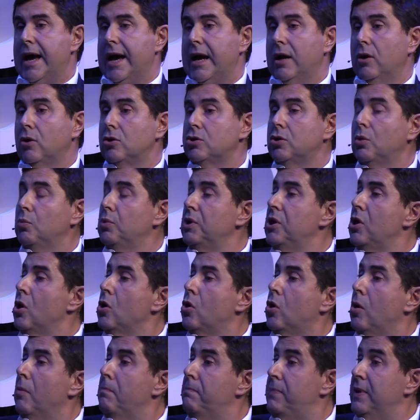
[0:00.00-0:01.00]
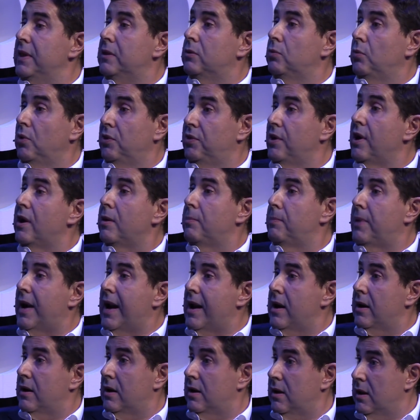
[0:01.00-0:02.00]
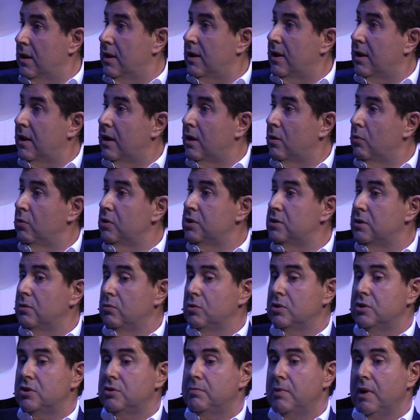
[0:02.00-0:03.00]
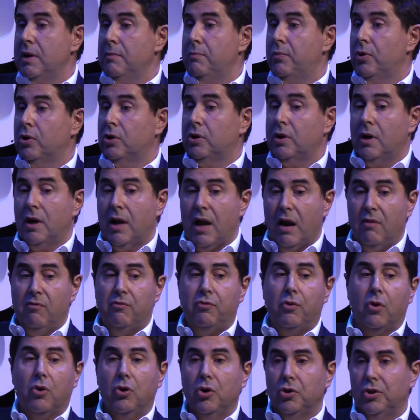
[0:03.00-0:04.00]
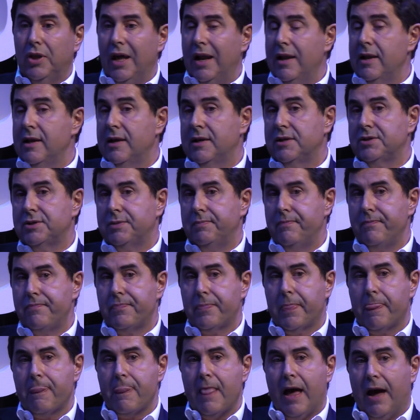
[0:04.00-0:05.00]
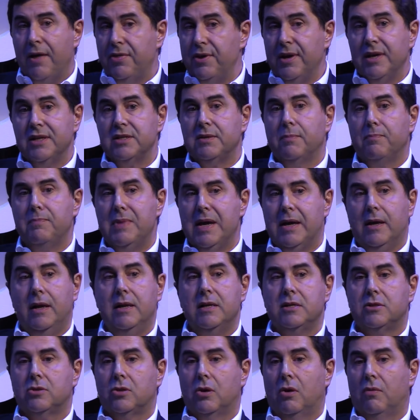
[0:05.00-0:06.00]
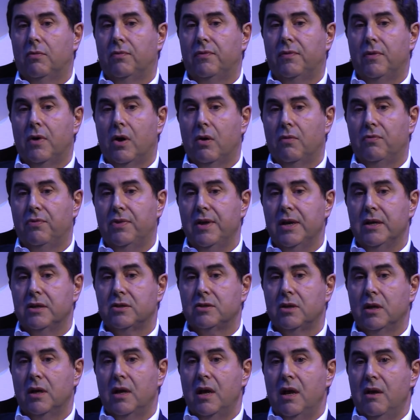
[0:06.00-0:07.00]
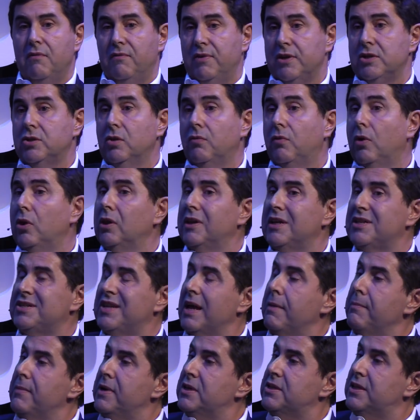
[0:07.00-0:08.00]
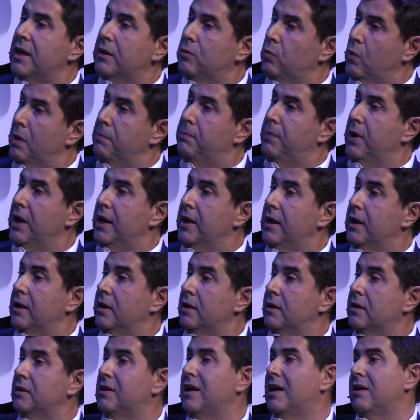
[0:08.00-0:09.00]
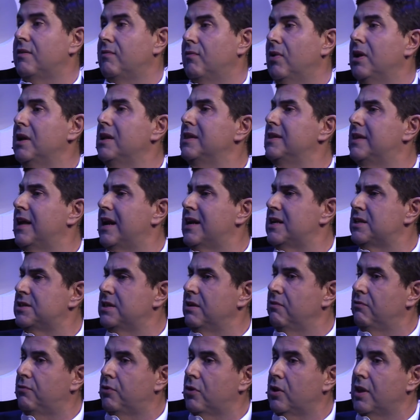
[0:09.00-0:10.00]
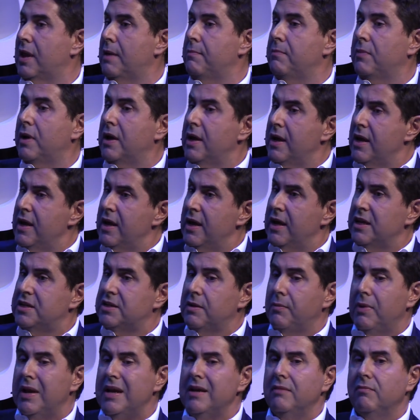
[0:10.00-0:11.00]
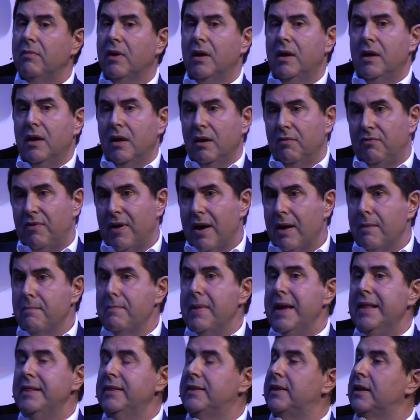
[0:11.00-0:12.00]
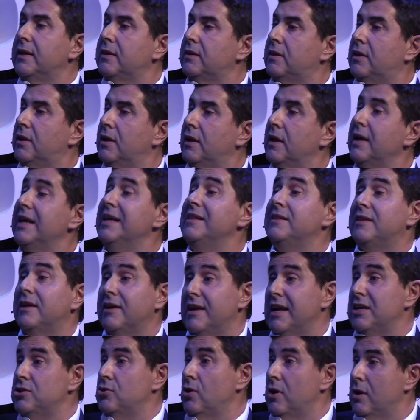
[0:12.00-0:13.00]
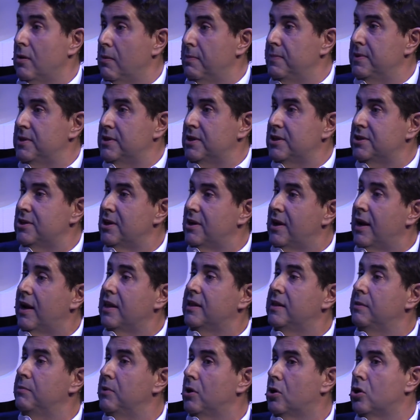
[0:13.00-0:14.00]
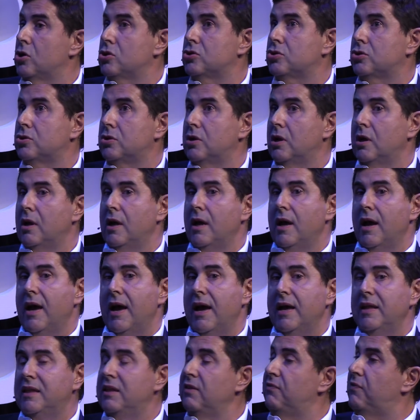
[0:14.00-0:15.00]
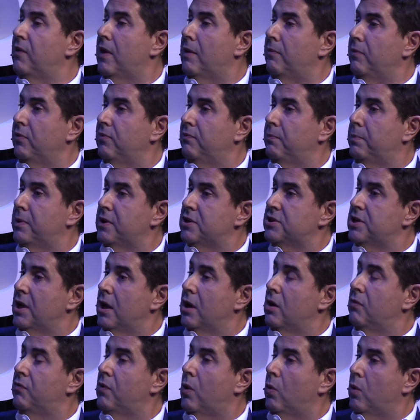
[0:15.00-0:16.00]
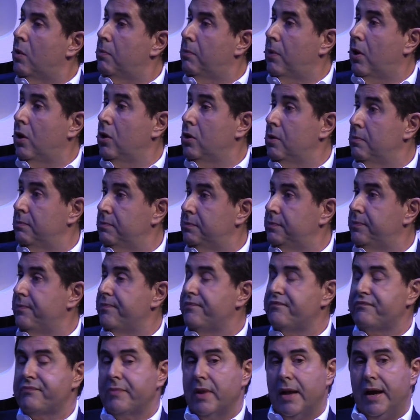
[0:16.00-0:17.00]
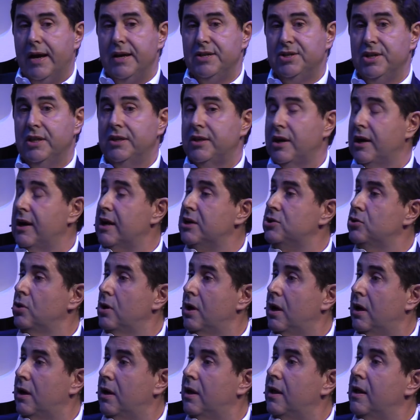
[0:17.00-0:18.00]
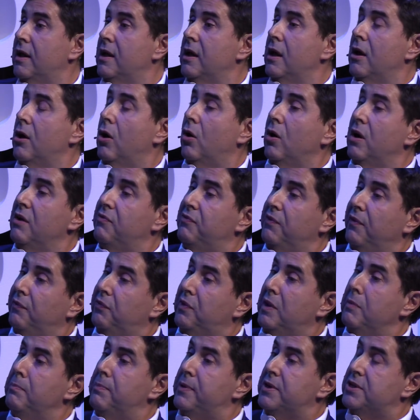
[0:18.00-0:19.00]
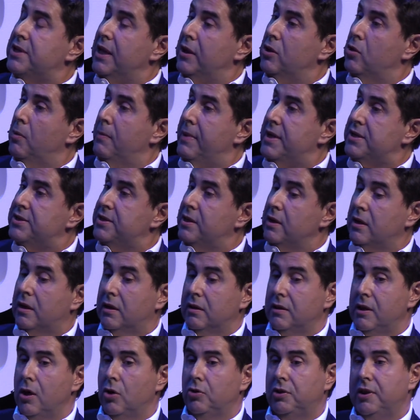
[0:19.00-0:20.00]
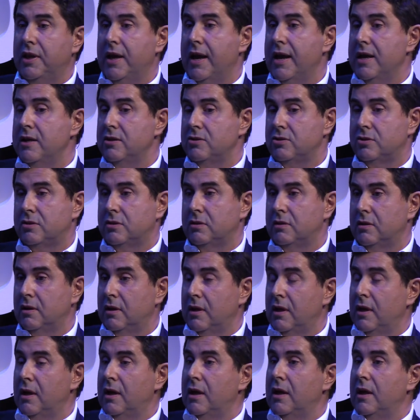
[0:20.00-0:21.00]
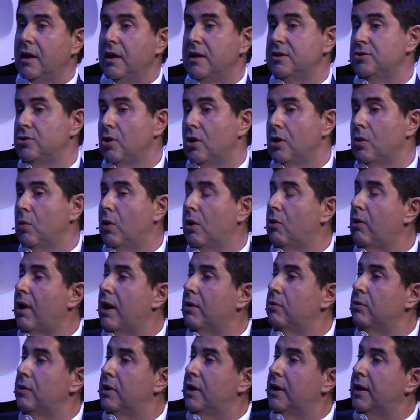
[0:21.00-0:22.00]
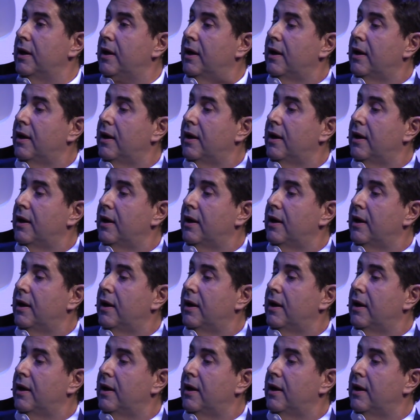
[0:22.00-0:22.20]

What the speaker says: And also, we don't compete with their brand, which is very important. And for hoteliers, I think it's a big list of things. First of all, the segments that we bring, they are very interesting for them. It's a very fragmented international business in reality, because 85% of our volume is international, only 15% domestic. The OTAs is the other way around.